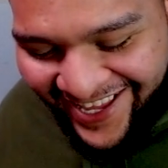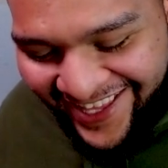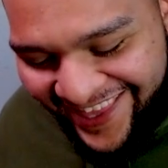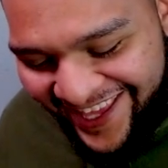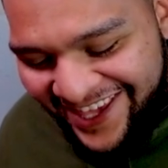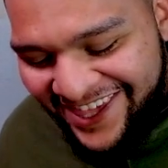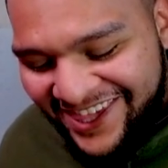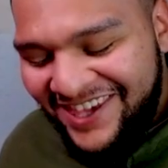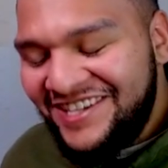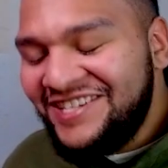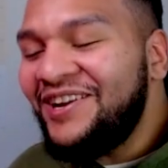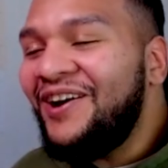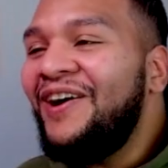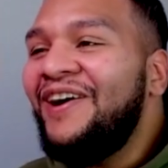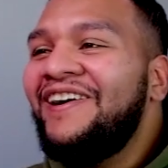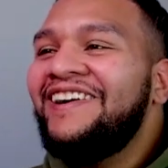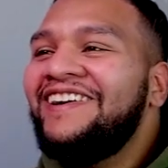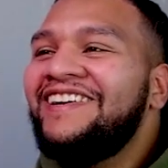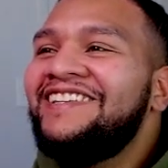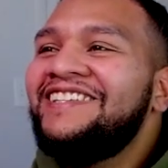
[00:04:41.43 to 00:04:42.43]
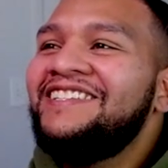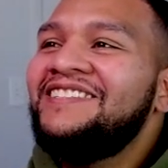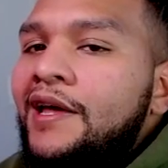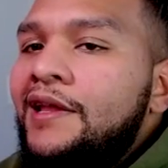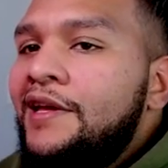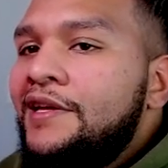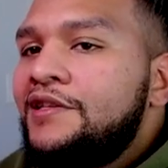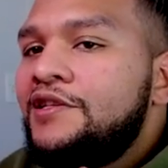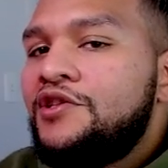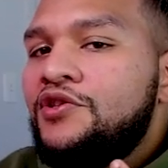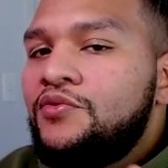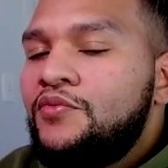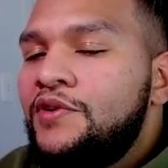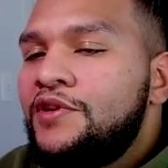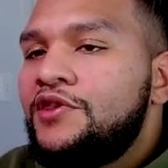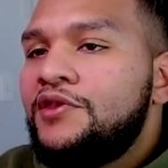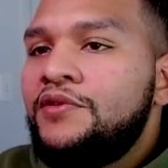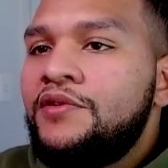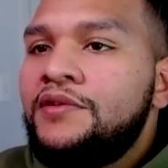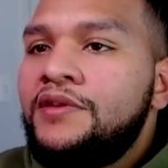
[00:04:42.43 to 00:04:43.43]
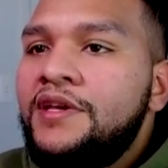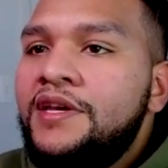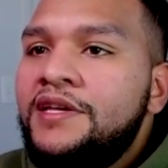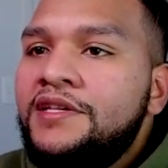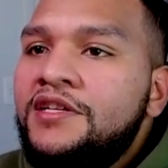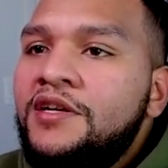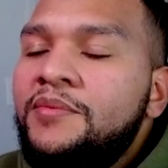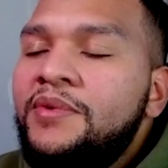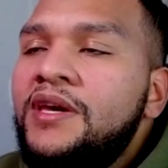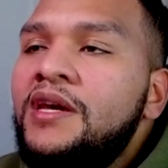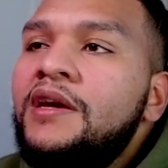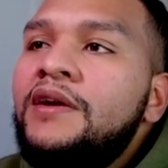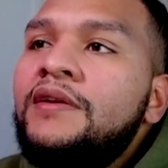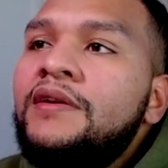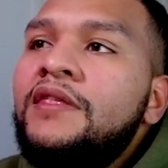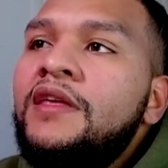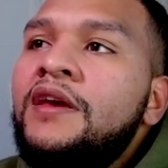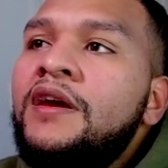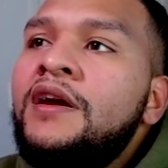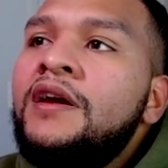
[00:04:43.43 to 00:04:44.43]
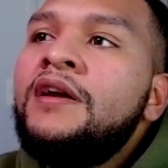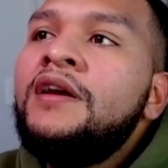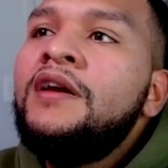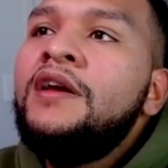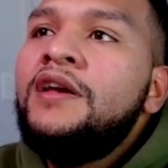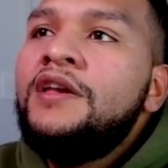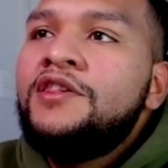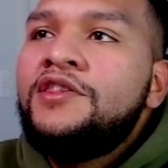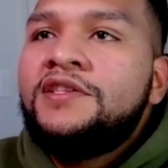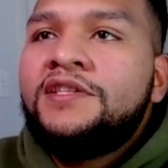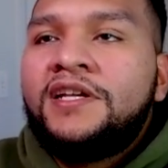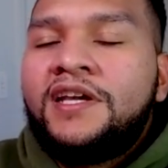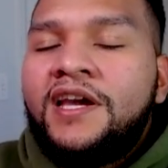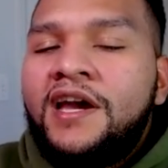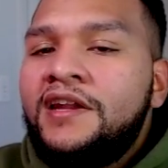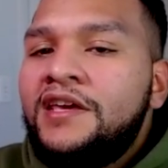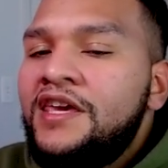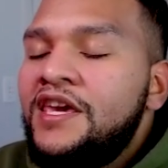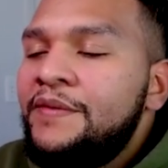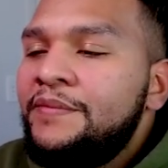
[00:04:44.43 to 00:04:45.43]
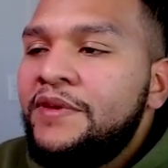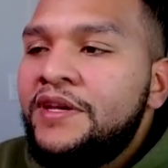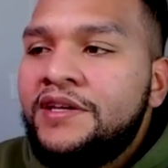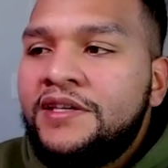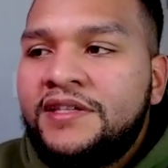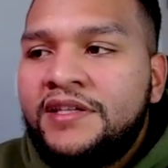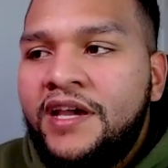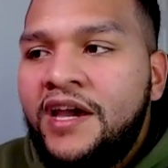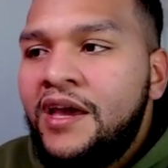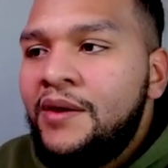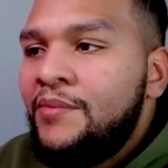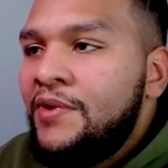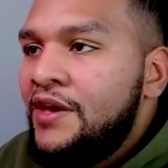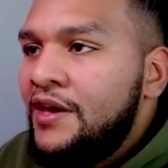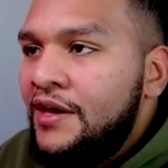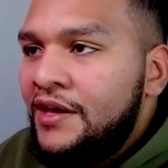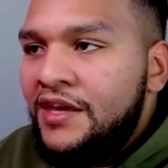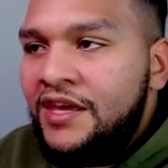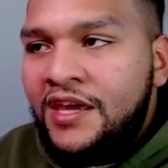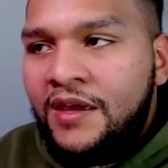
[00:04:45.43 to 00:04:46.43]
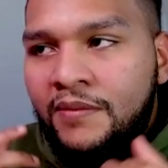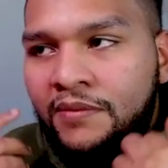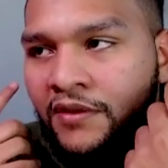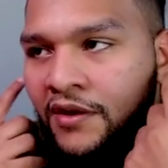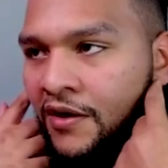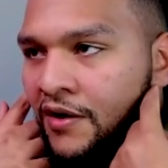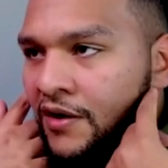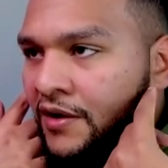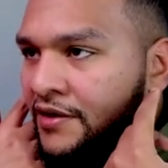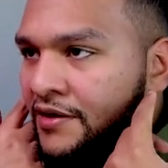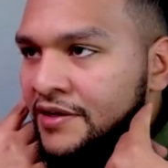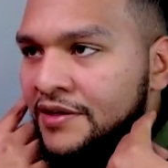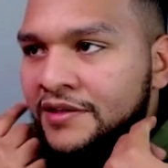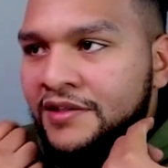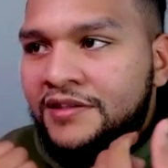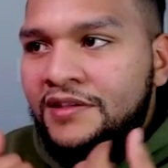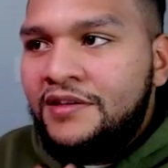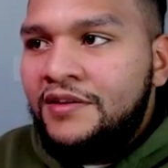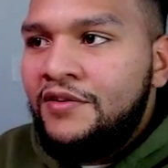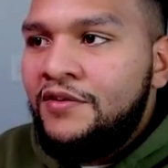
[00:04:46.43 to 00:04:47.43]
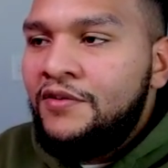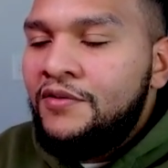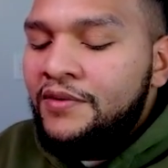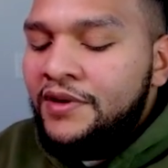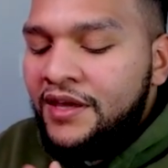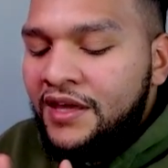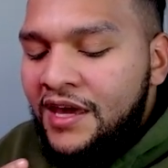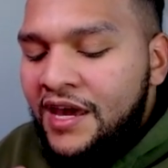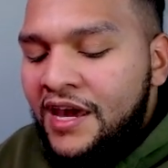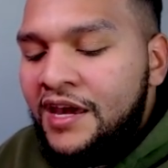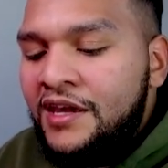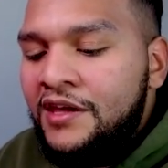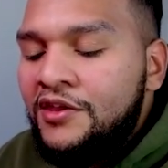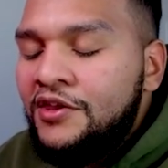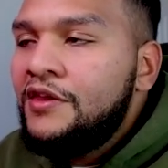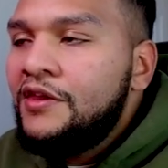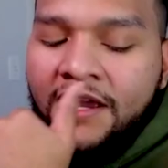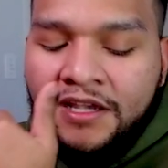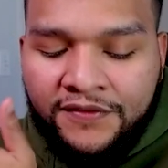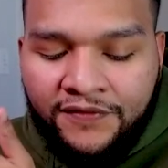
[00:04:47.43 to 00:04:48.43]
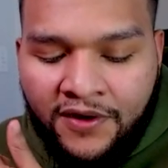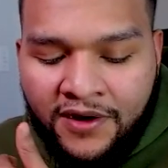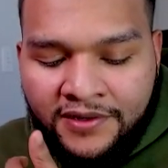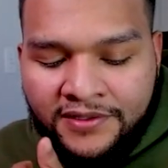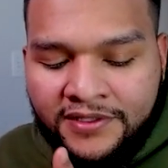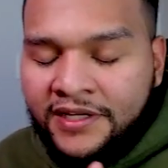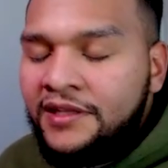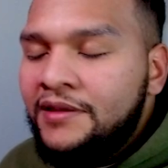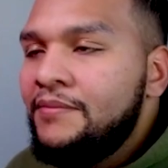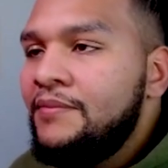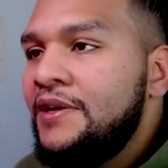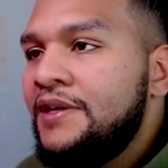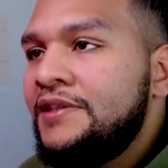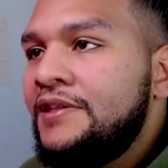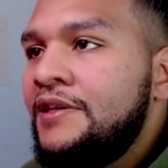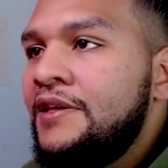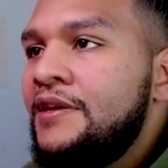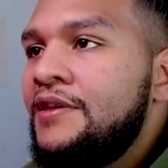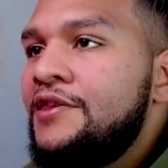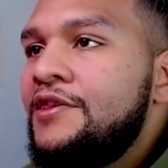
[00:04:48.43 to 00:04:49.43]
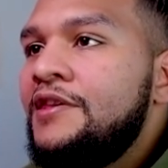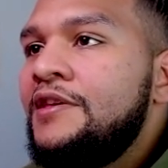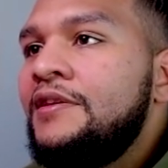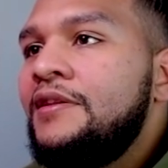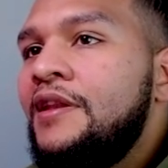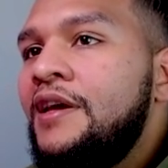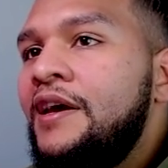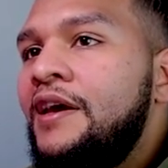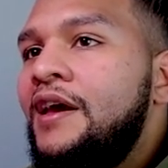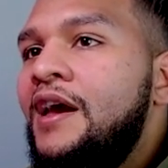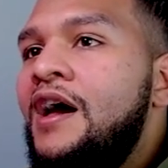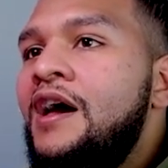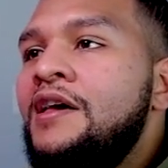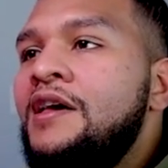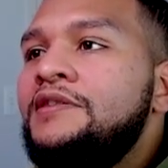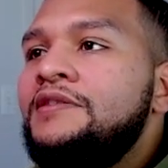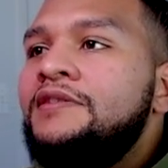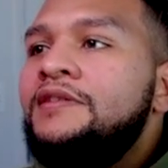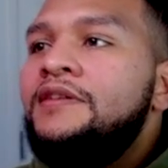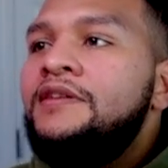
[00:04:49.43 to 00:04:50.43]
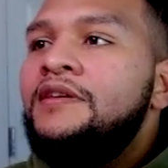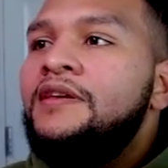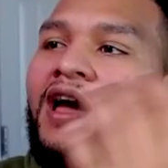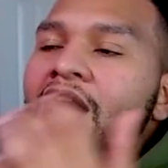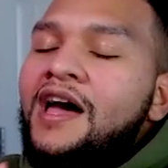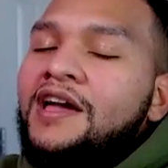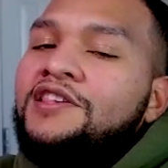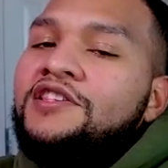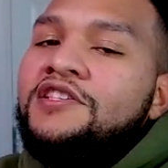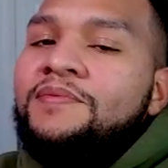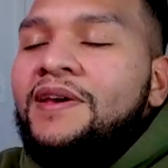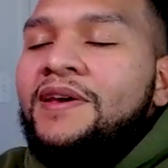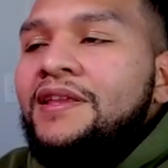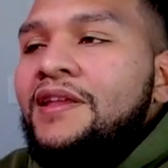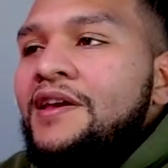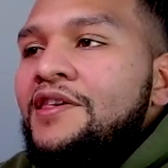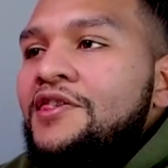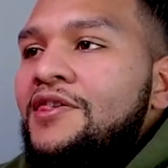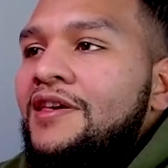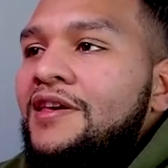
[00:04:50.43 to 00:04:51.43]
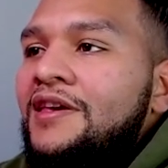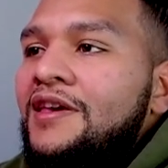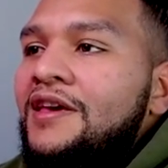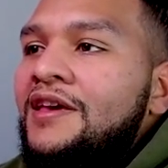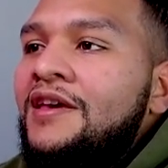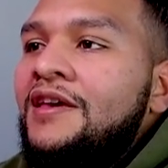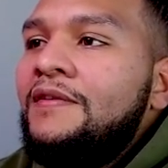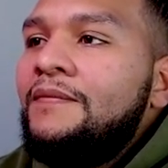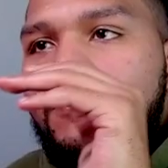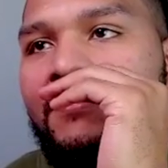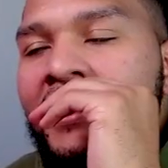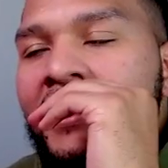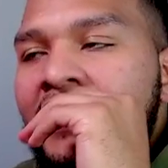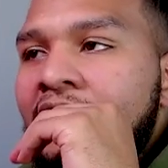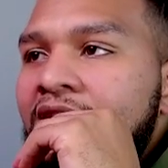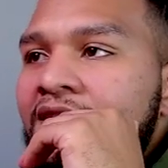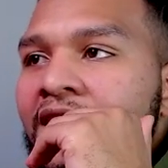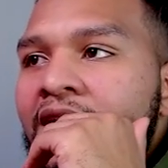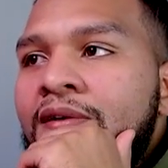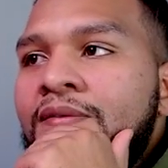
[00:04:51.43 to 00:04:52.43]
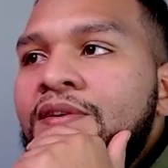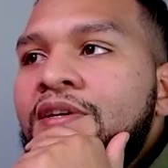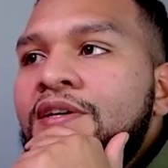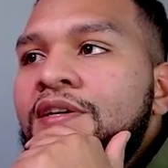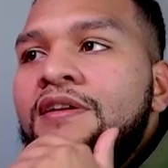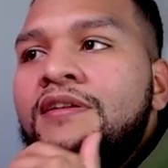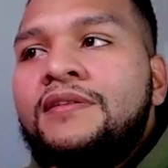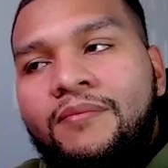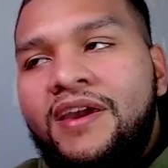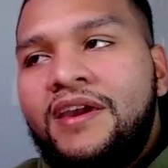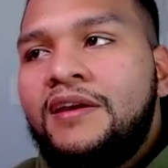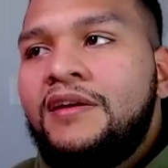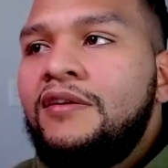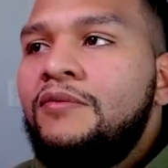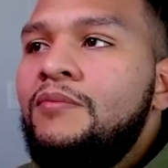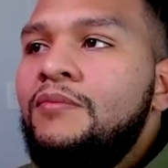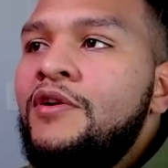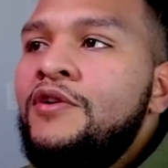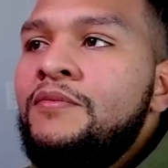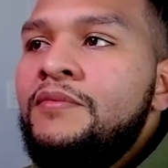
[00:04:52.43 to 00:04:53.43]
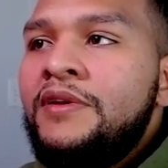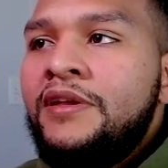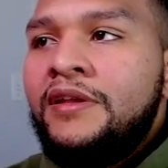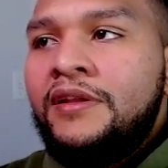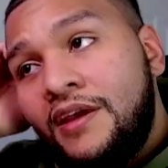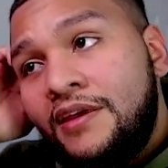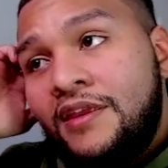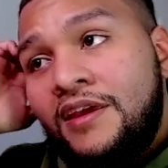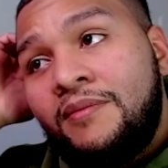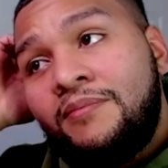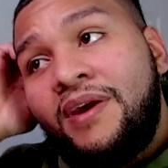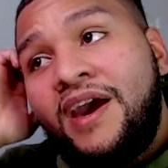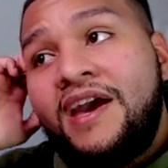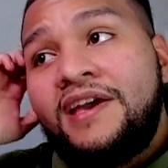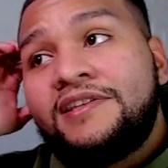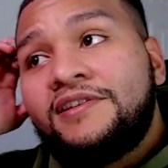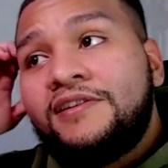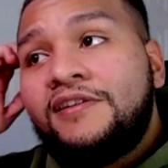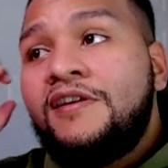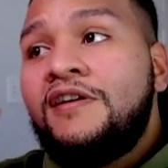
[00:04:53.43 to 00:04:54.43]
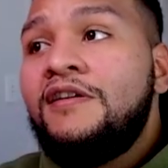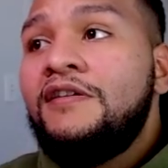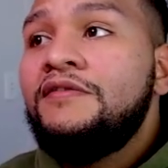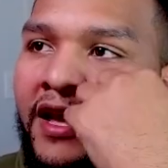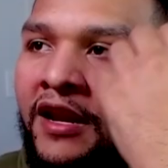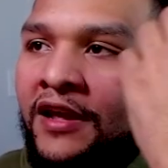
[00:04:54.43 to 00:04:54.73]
This shit's hard. I like to switch little things up here and there just to kind of keep the excitement and keep the audience, you know, engaged. As far as like the mixing and shit, like honestly, I just make that shit hit, make it sound good, make it a moment, and then pass it off.